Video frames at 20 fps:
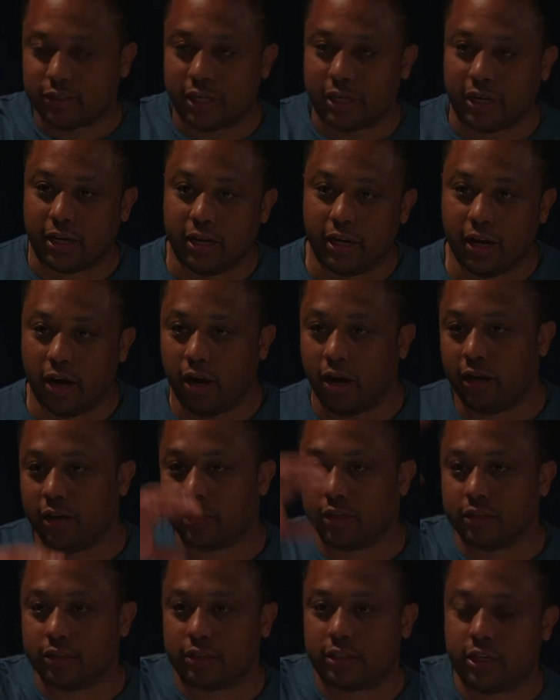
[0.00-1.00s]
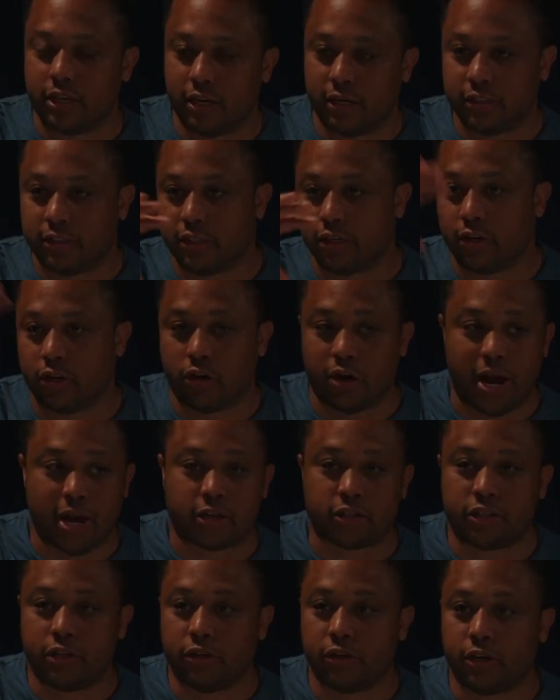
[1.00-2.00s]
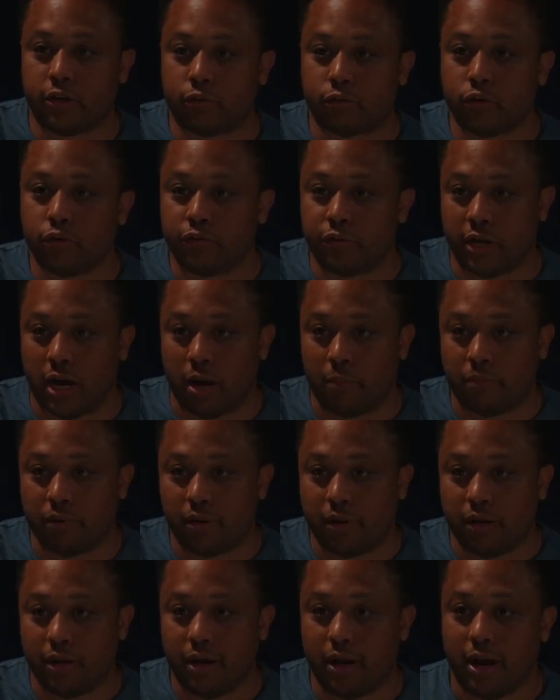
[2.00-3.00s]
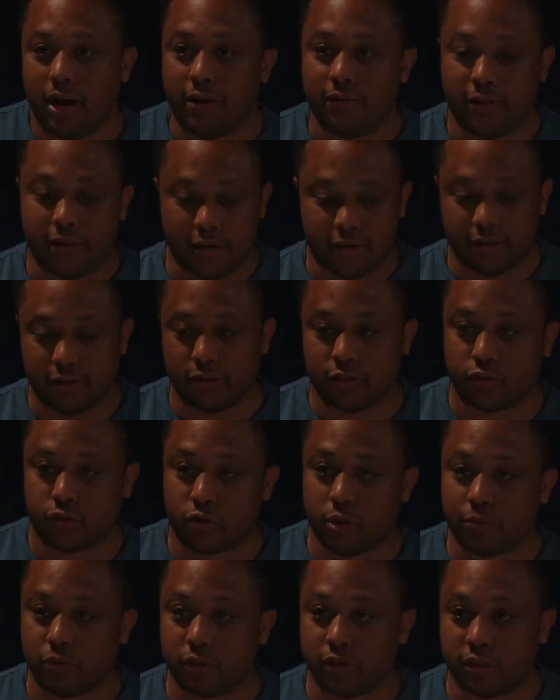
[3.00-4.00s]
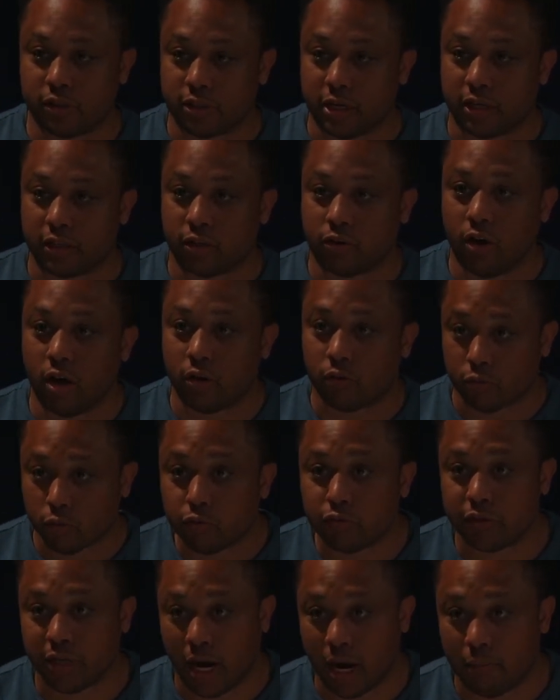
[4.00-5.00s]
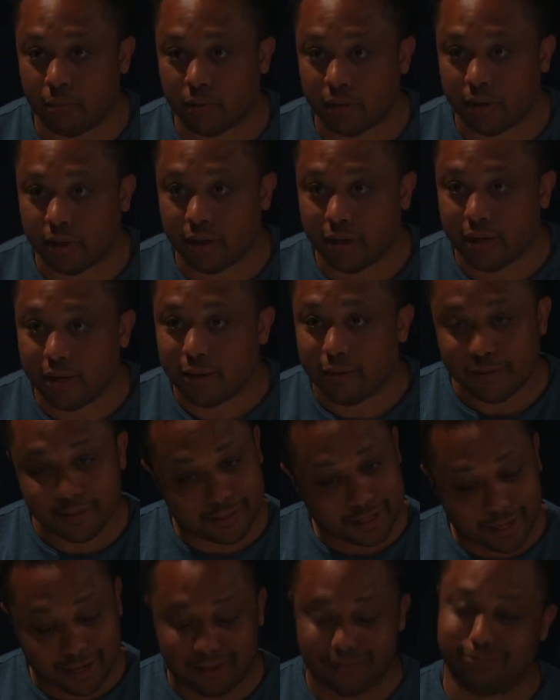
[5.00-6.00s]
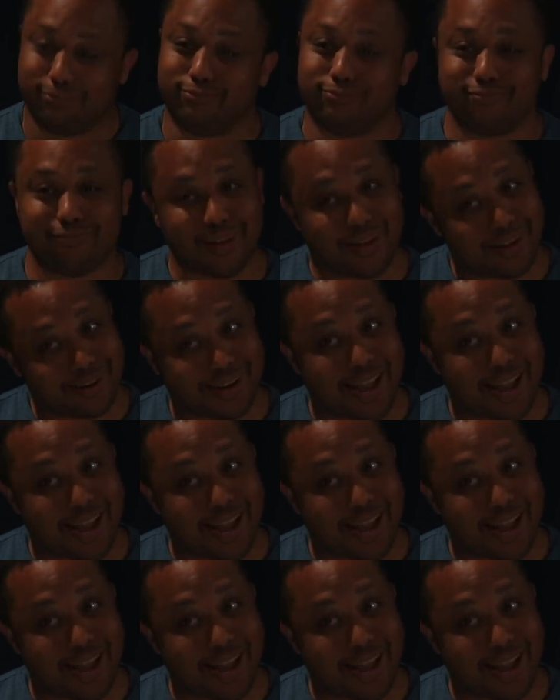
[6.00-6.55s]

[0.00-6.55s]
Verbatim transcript: like t- interior or exterior rooftop. And then in the description, it's like they're on a rooftop. Yeah. It's like,